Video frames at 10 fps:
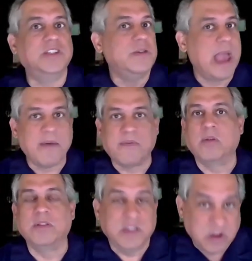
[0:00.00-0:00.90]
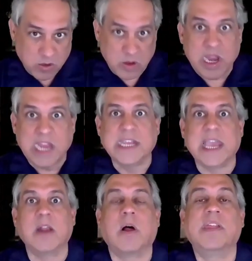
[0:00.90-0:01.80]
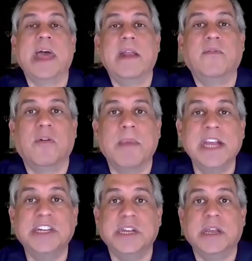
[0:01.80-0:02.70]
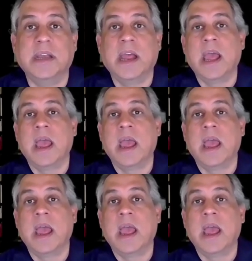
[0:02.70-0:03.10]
So you need to get all of that information